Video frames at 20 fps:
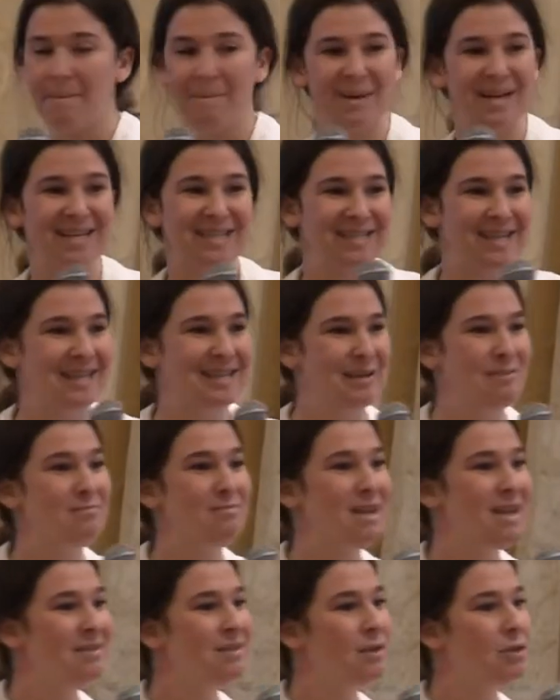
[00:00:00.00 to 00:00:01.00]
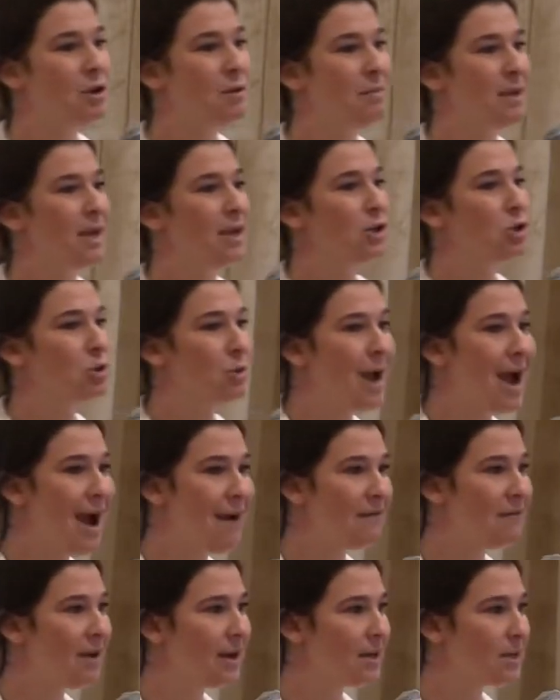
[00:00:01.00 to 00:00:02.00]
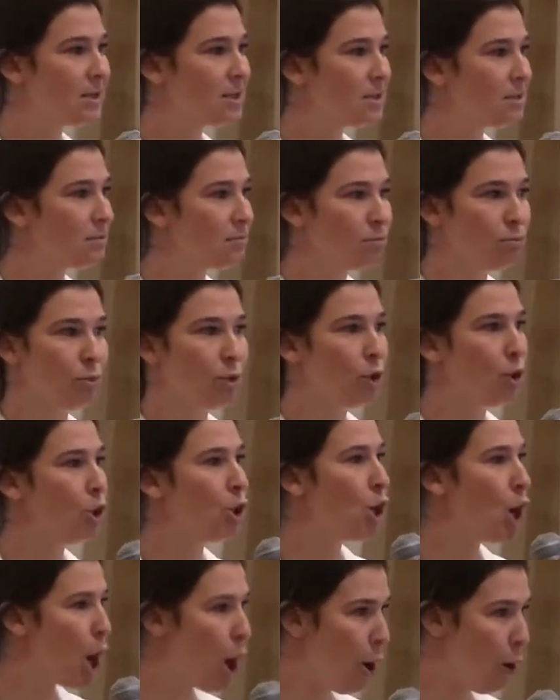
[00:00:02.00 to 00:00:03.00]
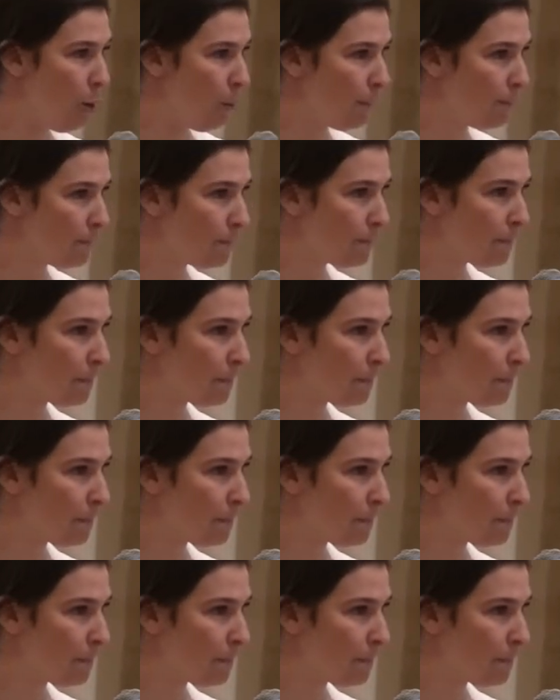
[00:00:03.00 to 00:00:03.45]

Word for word: But does it mean that they're being trafficked? No.